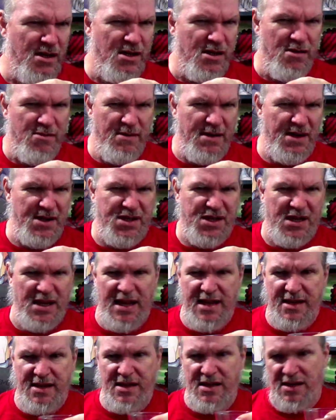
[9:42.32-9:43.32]
Where it's like,
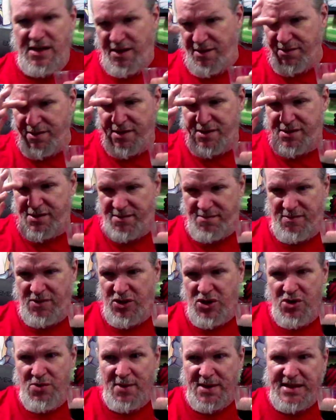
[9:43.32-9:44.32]
you know,
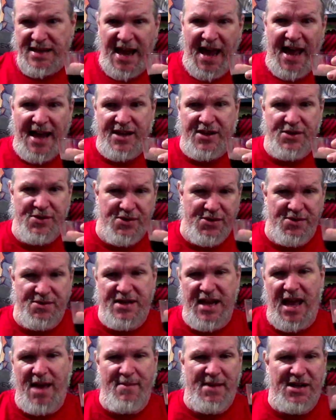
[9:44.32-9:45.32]
you attack, you do
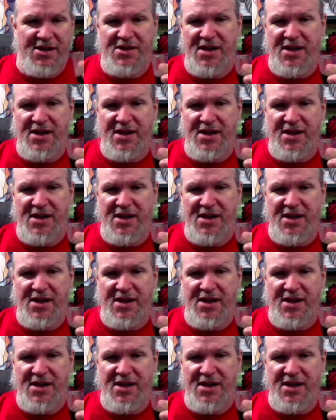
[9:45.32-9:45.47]
damage,